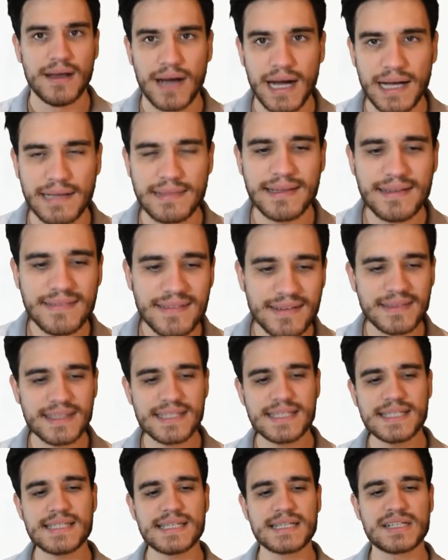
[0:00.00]
I think that
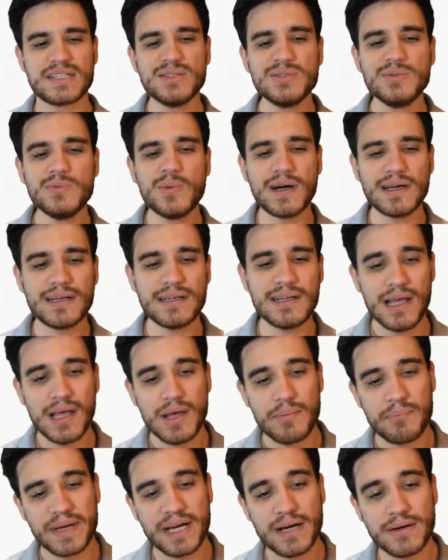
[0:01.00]
this is a good one,
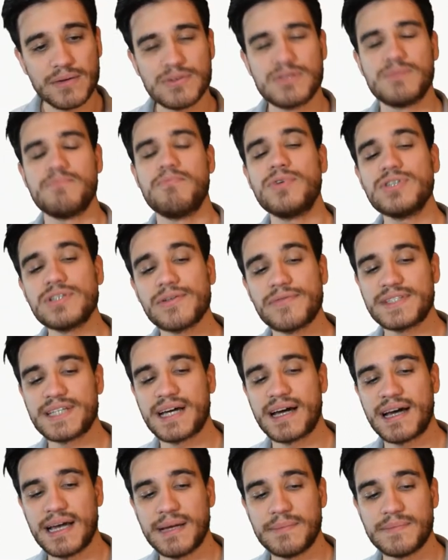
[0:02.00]
because most of the
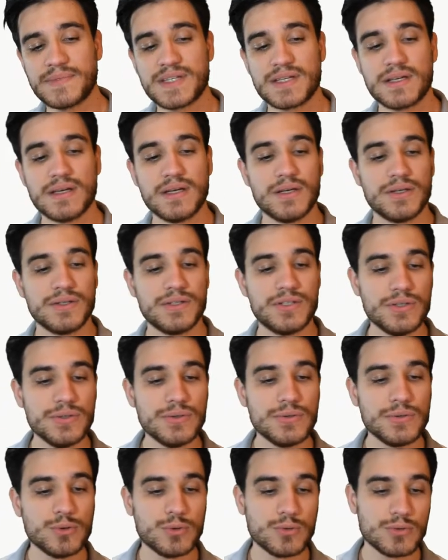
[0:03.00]
times
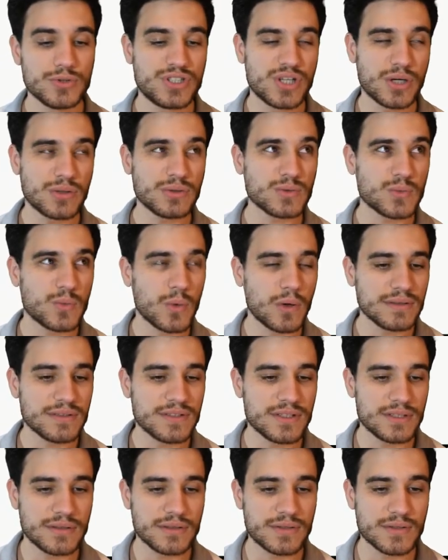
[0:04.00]
you don't
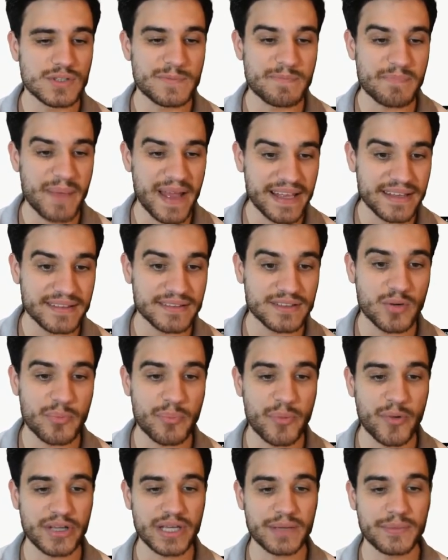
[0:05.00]
want to spend your
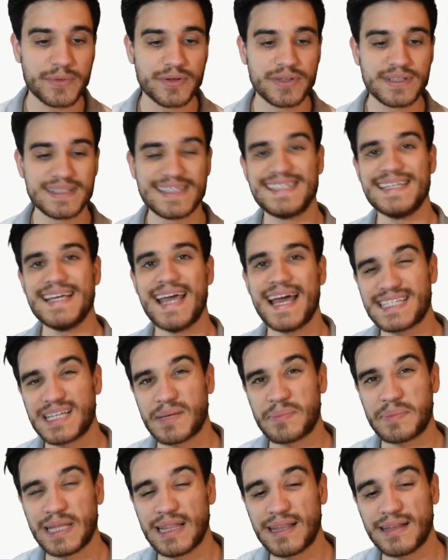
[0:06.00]
Pokemon GX
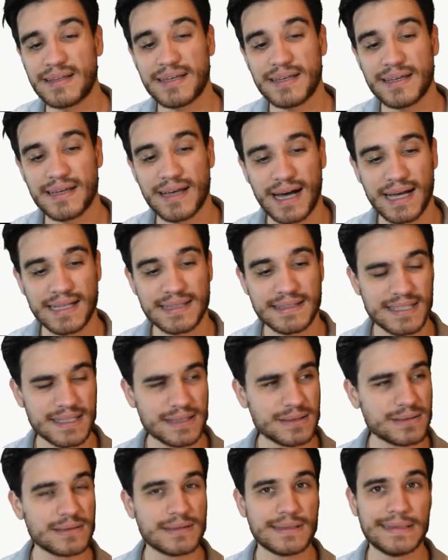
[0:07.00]
ability
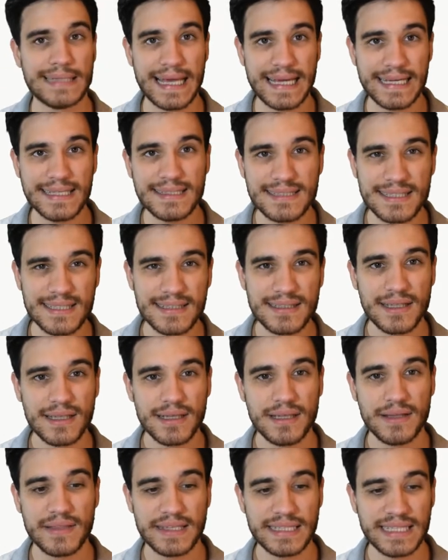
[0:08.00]
until late
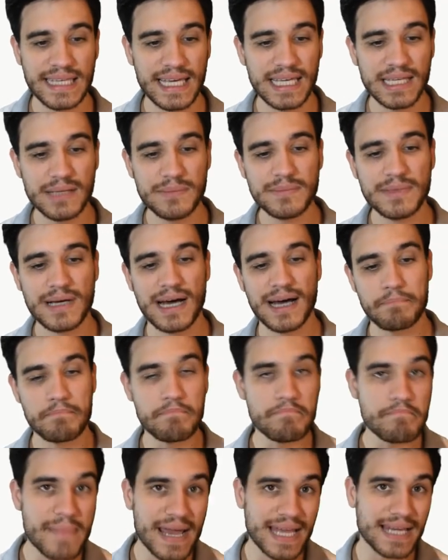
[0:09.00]
in the game.
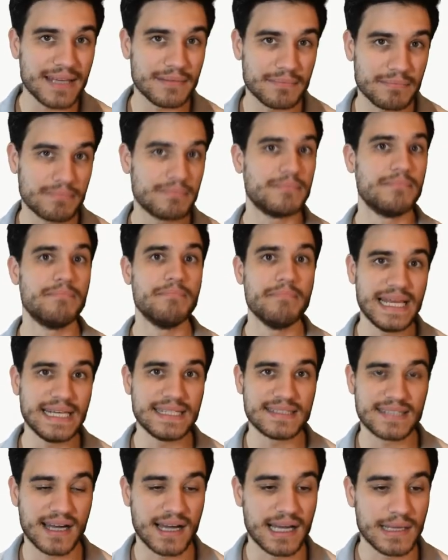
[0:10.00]

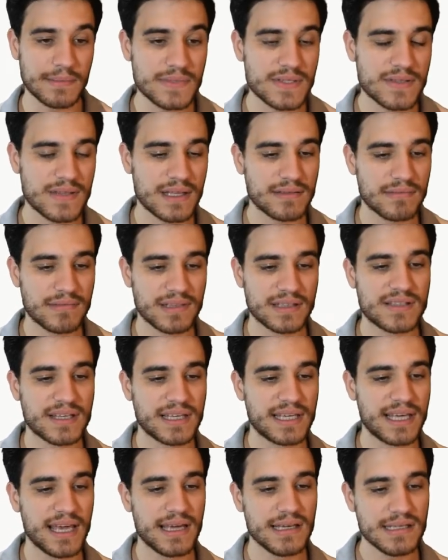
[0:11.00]
Many times that's the
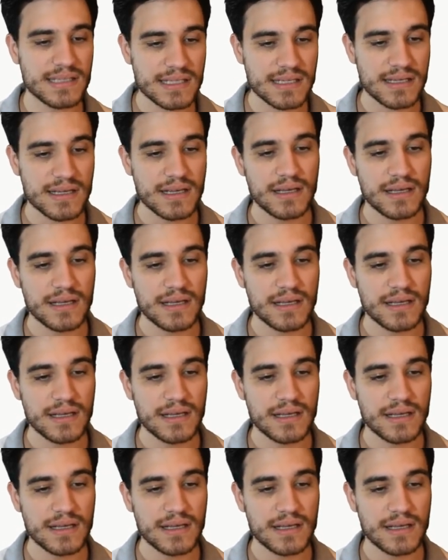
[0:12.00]
case.